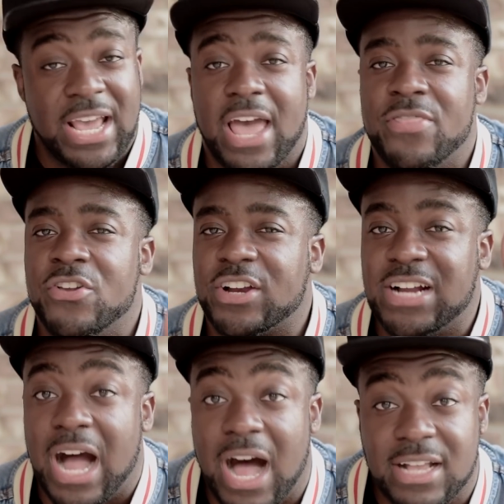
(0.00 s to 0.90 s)
and they're
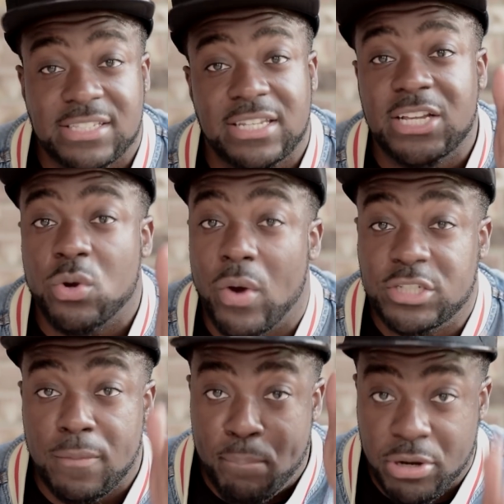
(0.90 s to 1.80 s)
constantly going
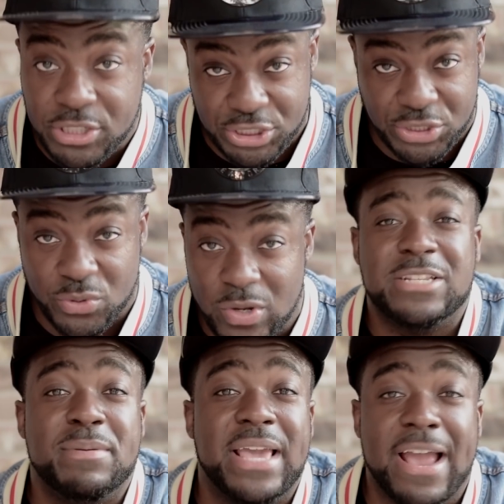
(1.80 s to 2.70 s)
to push you
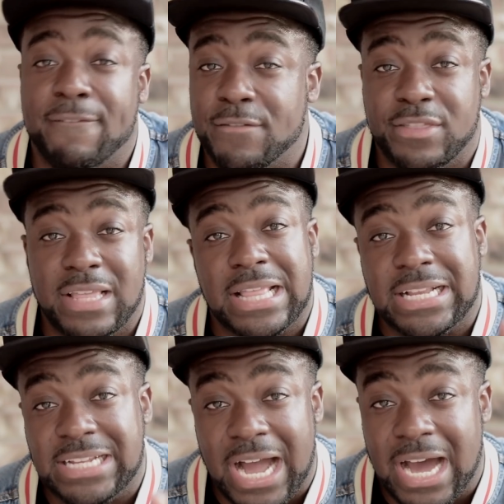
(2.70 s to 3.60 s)
to be everything
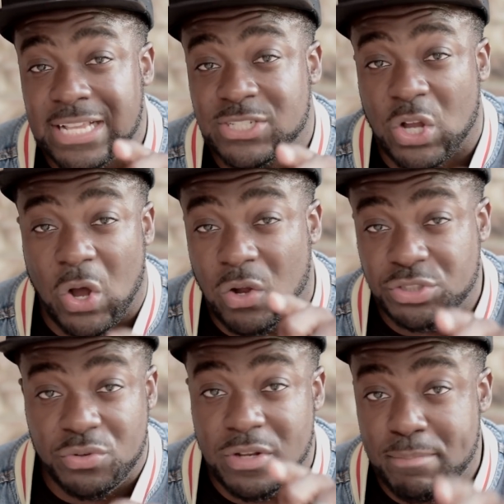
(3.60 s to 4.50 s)
that God has
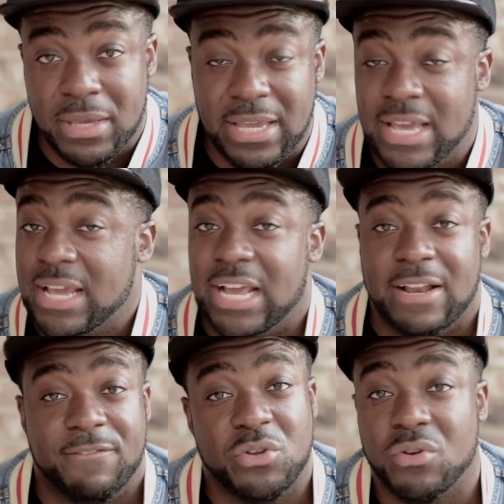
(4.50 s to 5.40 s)
called you to be. And
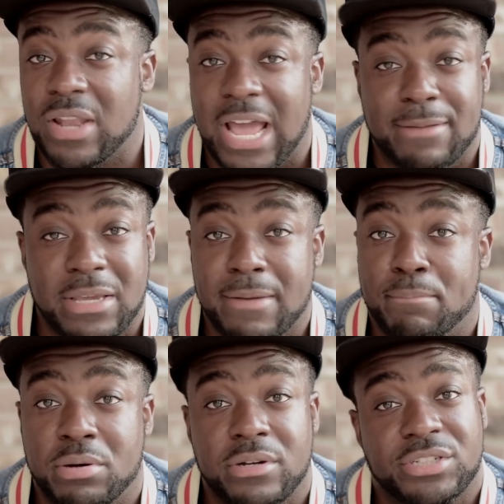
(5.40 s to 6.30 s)
if you don't like being
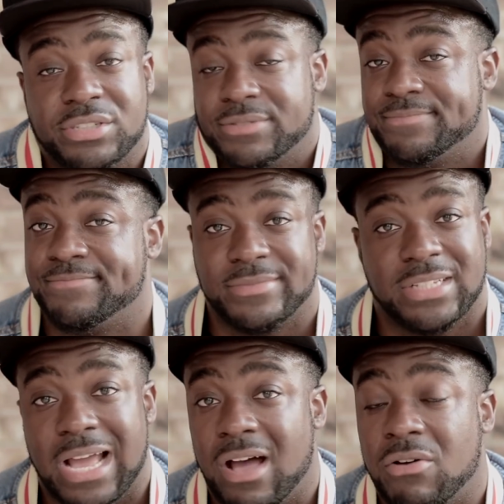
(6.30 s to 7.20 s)
pushed,
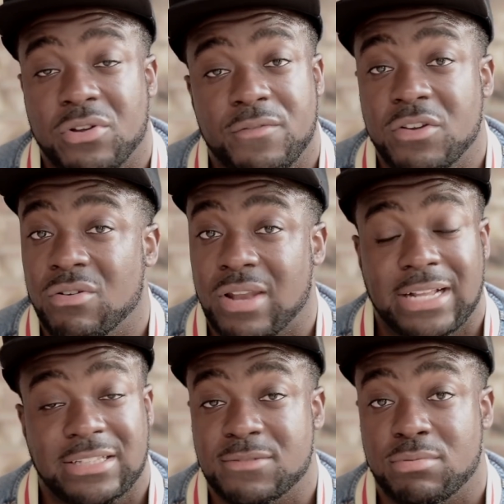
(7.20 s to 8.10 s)
I don't know if you're gonna
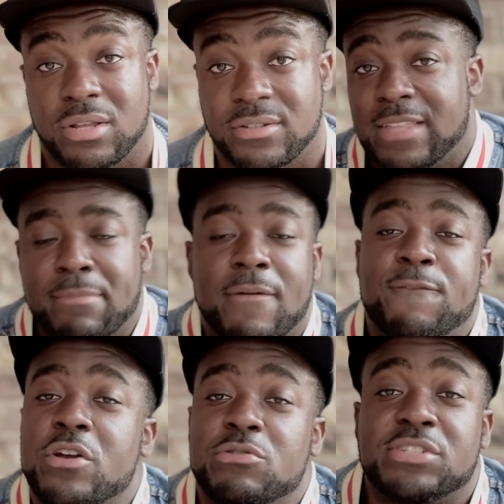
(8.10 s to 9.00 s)
like this brother. And
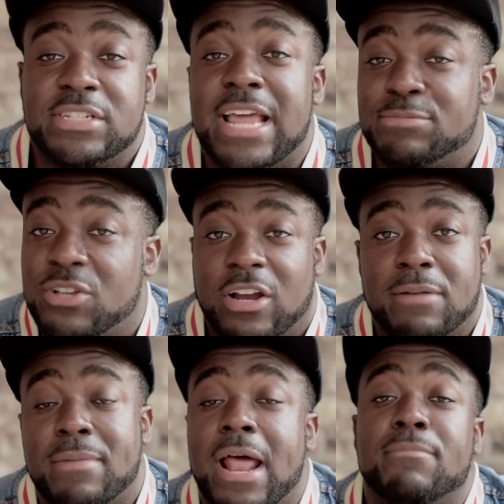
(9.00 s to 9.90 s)
before you snap talking
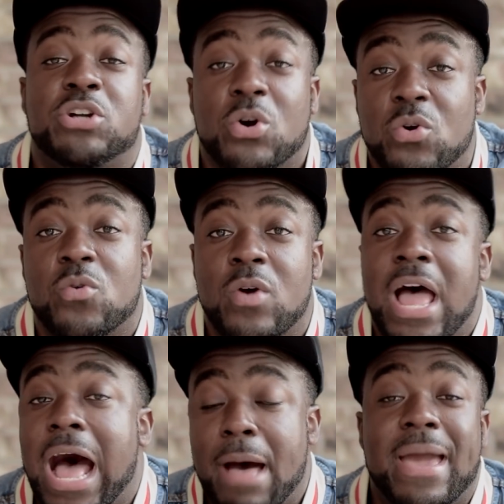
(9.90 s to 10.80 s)
about I'm cool,
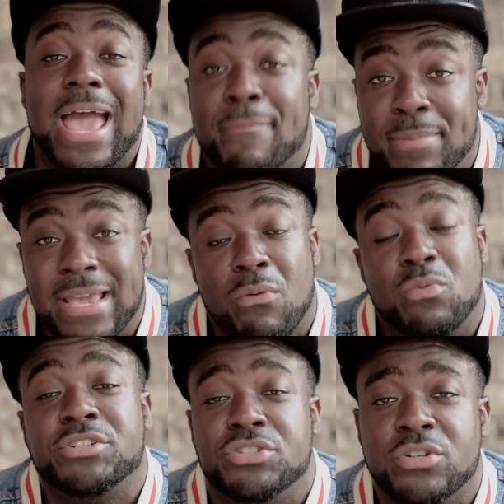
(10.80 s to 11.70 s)
I'm happy, I
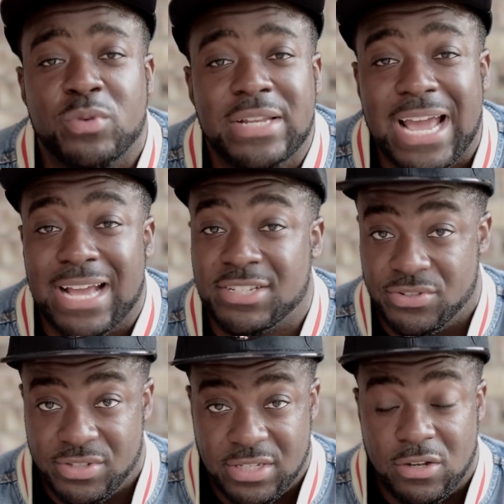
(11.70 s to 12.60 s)
want you to really ask
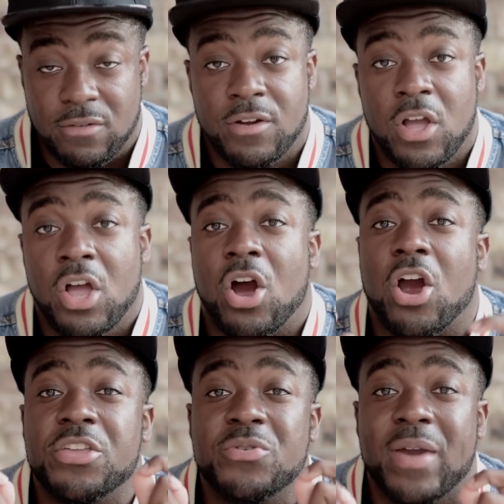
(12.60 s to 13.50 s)
yourself,
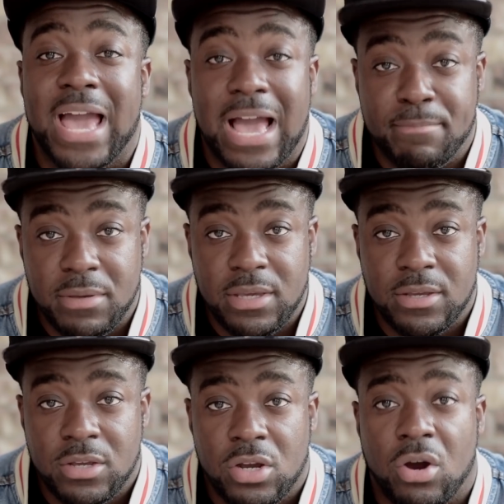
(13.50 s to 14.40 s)
are you happy?
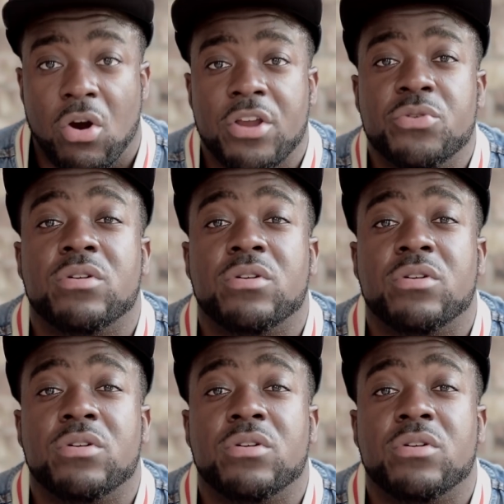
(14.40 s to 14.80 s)
Or are you